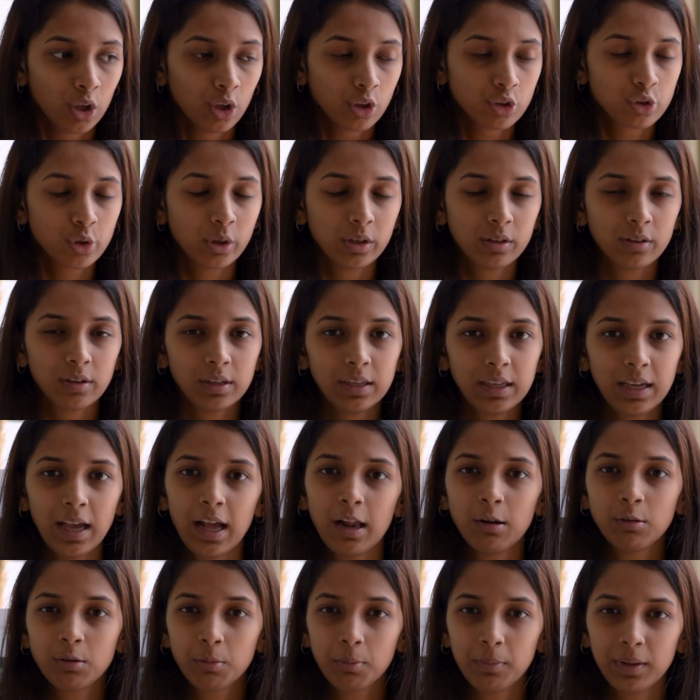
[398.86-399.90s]
So it really
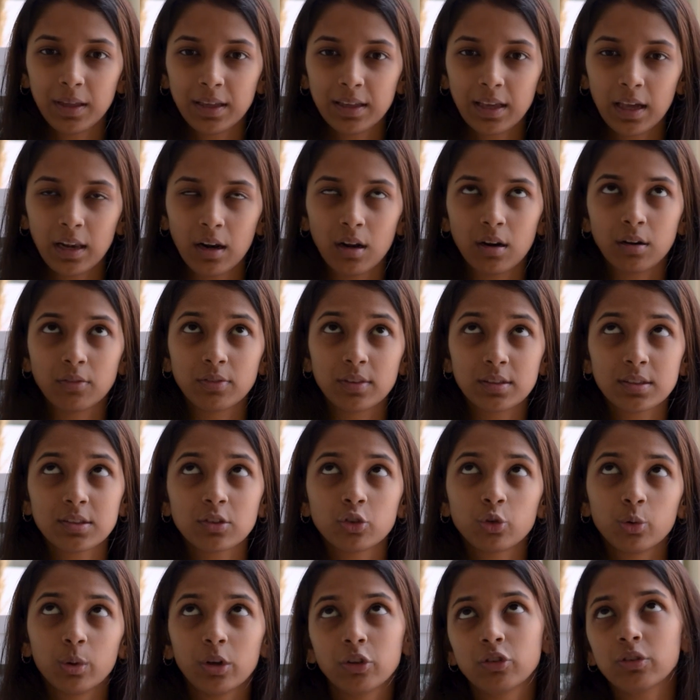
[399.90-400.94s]
helped me get out of the
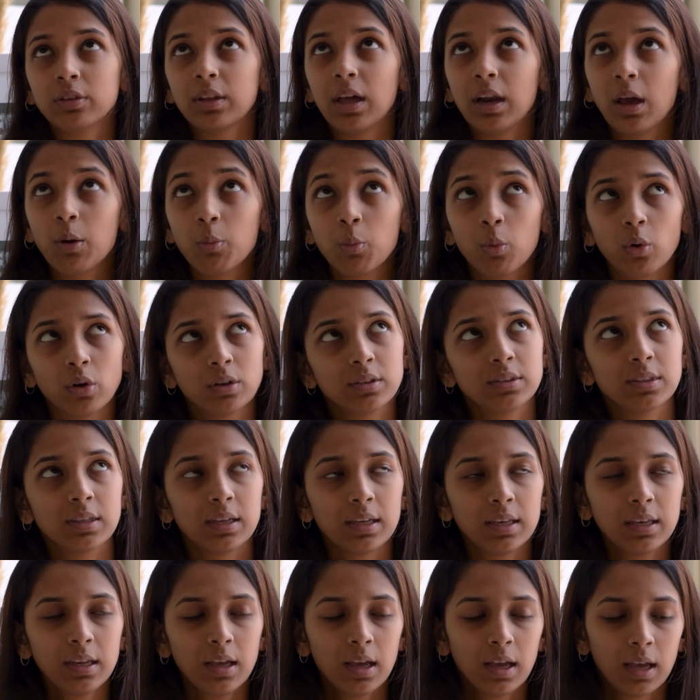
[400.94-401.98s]
situation that I was
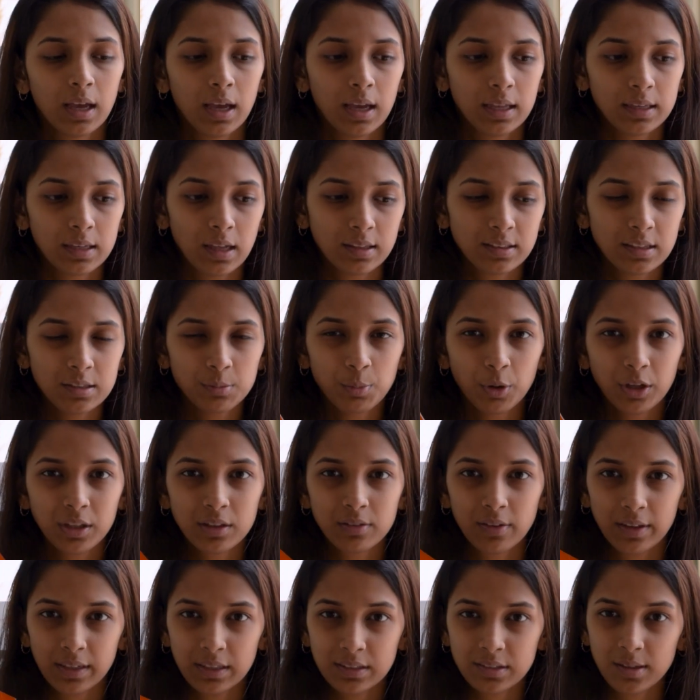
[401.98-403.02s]
in. Now, this book is
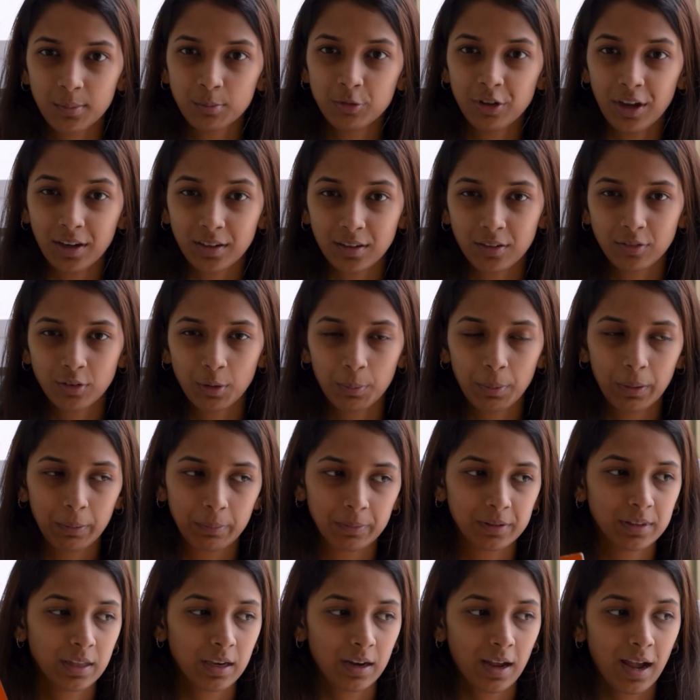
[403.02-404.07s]
very subjective to
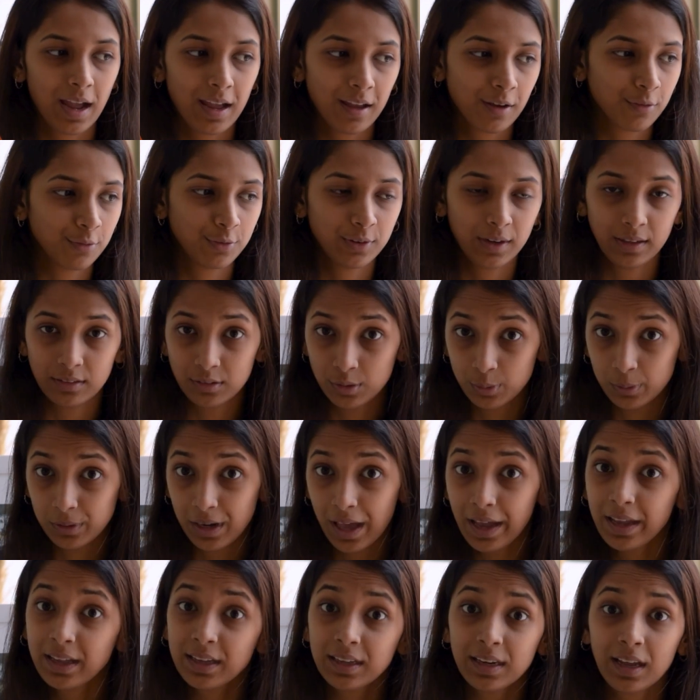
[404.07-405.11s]
people. That I have friends who
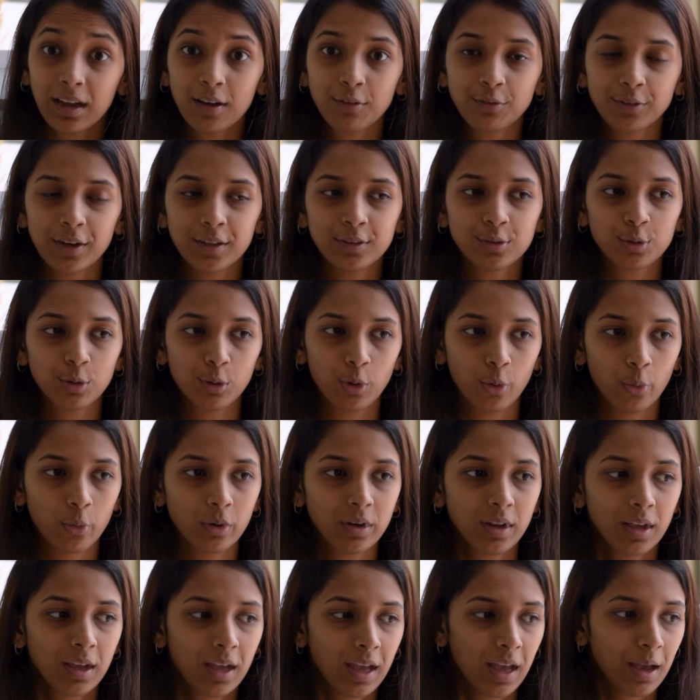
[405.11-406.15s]
like it, I have friends who
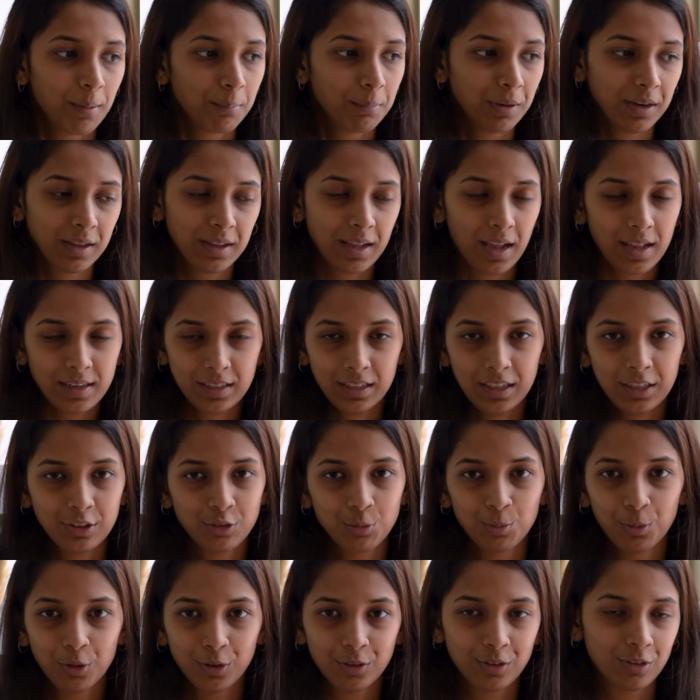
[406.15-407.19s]
don't. But again,
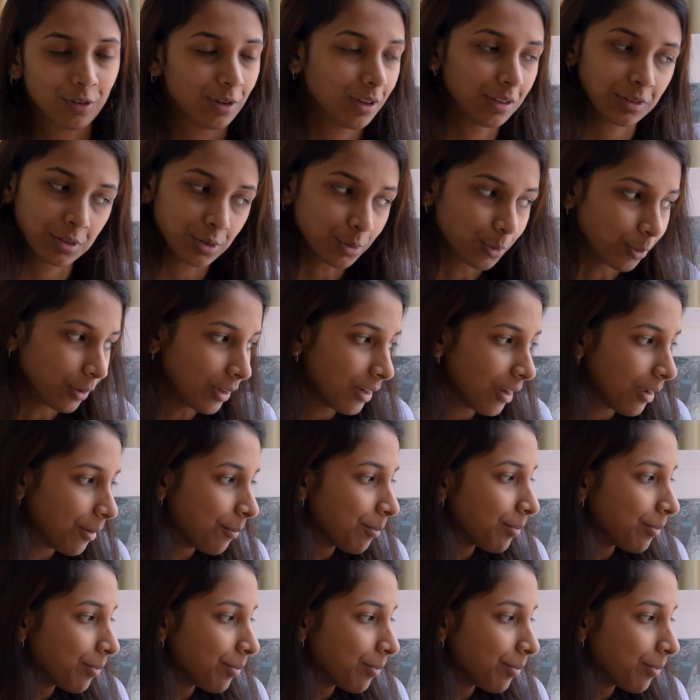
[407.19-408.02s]
each book to its own.